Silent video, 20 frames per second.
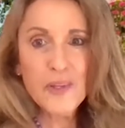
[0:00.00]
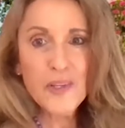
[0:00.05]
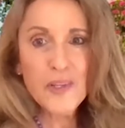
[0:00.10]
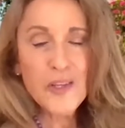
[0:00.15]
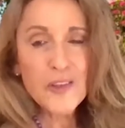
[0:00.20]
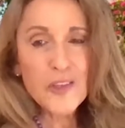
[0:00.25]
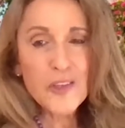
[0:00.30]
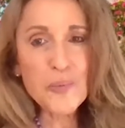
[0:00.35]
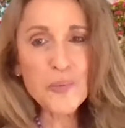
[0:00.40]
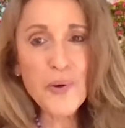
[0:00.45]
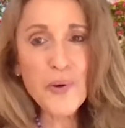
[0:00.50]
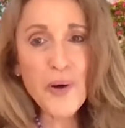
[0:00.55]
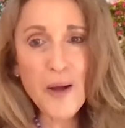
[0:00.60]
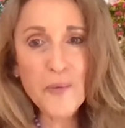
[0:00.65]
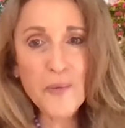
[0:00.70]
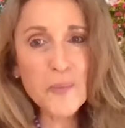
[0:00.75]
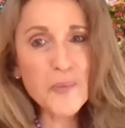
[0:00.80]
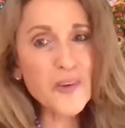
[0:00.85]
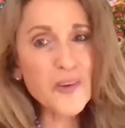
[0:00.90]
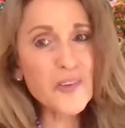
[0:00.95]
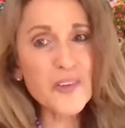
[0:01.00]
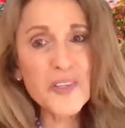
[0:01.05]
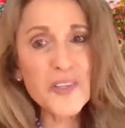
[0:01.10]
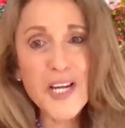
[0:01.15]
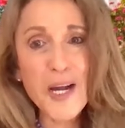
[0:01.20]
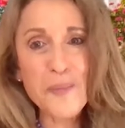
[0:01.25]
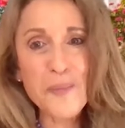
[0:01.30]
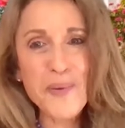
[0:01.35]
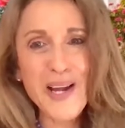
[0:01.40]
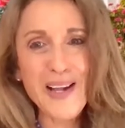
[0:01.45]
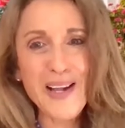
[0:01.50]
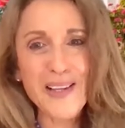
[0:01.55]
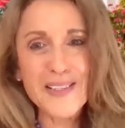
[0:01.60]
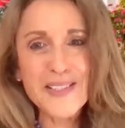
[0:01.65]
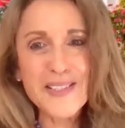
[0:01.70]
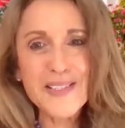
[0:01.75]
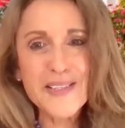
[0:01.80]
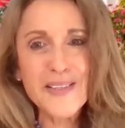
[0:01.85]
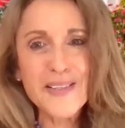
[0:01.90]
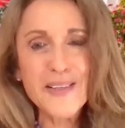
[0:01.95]
The problem is it's not
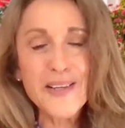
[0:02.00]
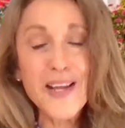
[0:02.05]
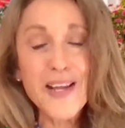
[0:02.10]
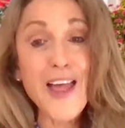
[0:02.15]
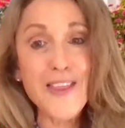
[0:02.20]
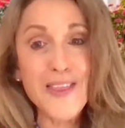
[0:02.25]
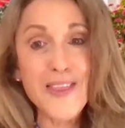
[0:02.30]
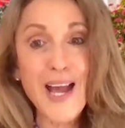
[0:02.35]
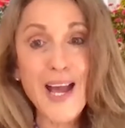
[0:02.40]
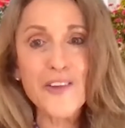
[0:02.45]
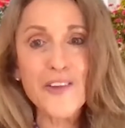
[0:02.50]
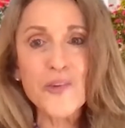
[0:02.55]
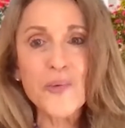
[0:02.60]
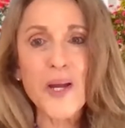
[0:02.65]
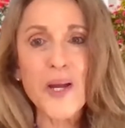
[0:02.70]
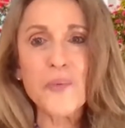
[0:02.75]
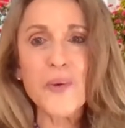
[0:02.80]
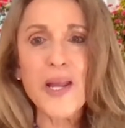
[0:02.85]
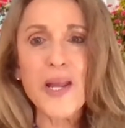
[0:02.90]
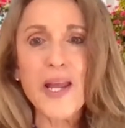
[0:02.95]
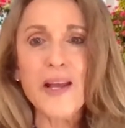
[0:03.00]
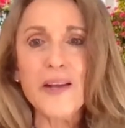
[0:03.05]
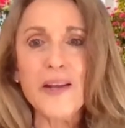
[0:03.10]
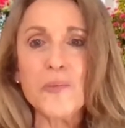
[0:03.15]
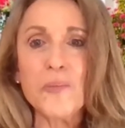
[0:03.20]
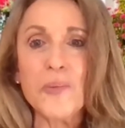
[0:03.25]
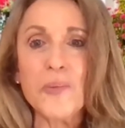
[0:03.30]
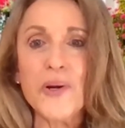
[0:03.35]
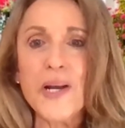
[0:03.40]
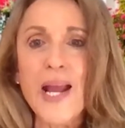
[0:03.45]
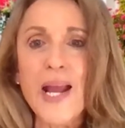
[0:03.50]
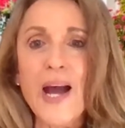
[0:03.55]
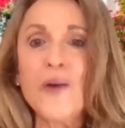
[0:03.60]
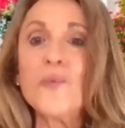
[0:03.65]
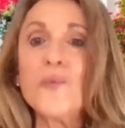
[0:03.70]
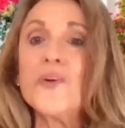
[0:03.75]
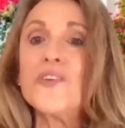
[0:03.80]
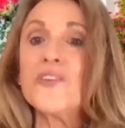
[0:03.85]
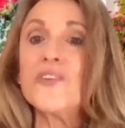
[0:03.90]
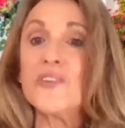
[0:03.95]
balanced. And that's why we had to burn out,
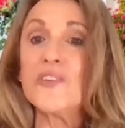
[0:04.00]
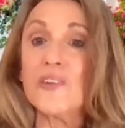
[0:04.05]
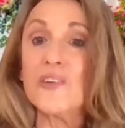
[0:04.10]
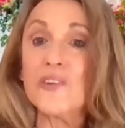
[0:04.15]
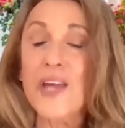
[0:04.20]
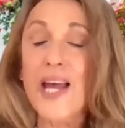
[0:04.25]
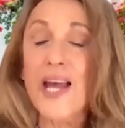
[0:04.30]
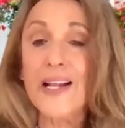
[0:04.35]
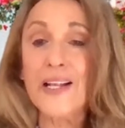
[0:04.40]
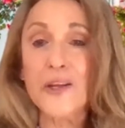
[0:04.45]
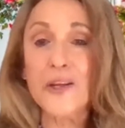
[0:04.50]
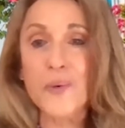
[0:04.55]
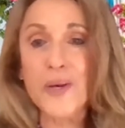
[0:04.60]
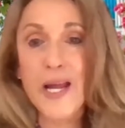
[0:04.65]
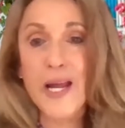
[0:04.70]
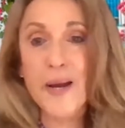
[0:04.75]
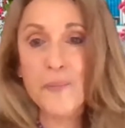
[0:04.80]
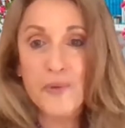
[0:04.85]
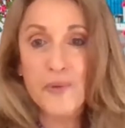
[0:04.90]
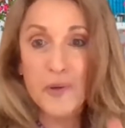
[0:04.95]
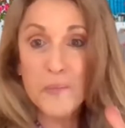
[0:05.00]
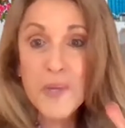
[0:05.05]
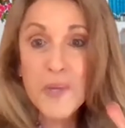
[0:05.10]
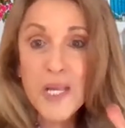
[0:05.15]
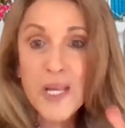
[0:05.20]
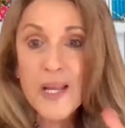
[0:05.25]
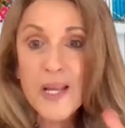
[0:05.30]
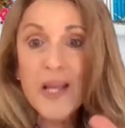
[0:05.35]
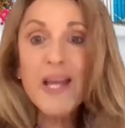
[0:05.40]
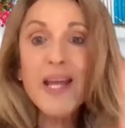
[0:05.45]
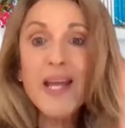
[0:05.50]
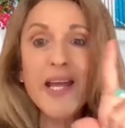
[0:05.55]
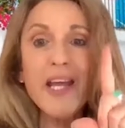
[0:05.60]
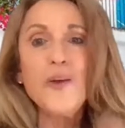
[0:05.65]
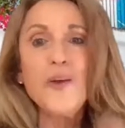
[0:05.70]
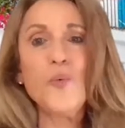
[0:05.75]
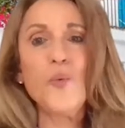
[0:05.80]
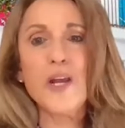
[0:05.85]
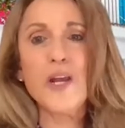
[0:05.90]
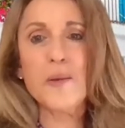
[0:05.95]
which is exactly what happened to me
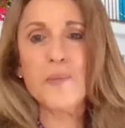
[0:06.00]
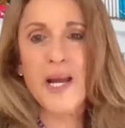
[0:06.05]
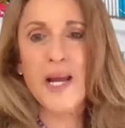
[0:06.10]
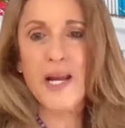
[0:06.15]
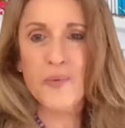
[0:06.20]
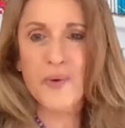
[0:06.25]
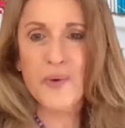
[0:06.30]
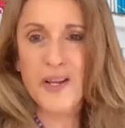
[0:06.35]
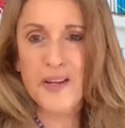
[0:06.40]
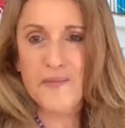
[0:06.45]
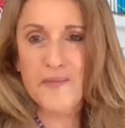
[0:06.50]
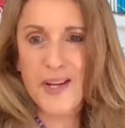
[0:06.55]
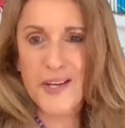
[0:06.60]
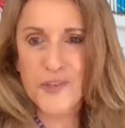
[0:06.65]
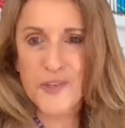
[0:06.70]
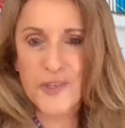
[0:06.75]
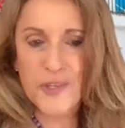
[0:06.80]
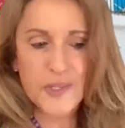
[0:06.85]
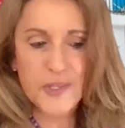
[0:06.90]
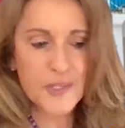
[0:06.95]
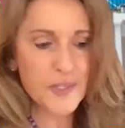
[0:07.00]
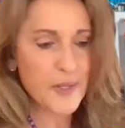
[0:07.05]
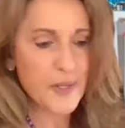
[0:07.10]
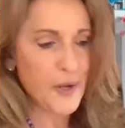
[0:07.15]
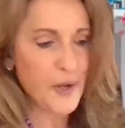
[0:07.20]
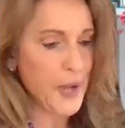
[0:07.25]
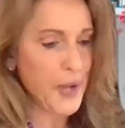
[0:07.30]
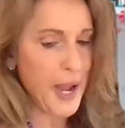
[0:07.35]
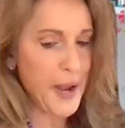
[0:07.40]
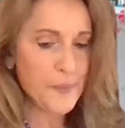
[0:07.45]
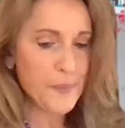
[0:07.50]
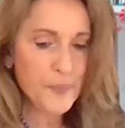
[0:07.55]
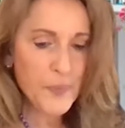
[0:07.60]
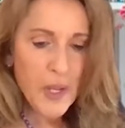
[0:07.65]
in one of my reinventions. Okay.